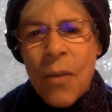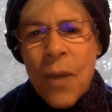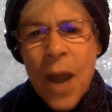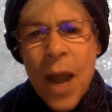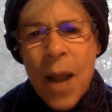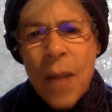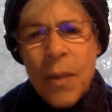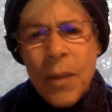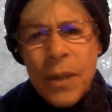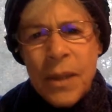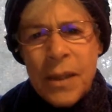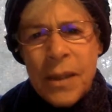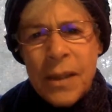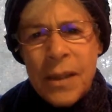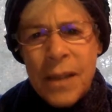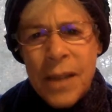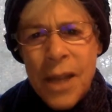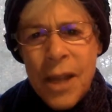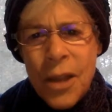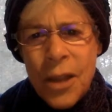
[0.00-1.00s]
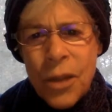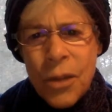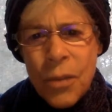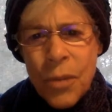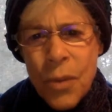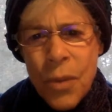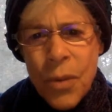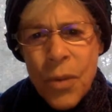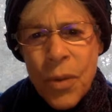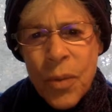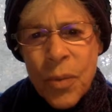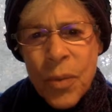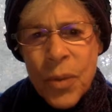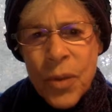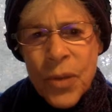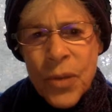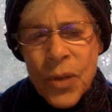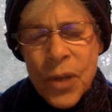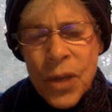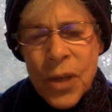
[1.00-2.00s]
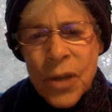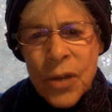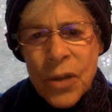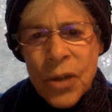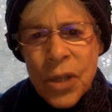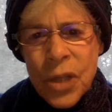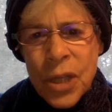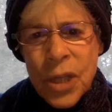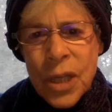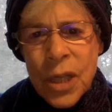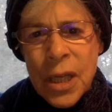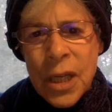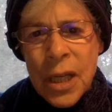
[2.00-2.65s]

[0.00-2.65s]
were able to see through the persecution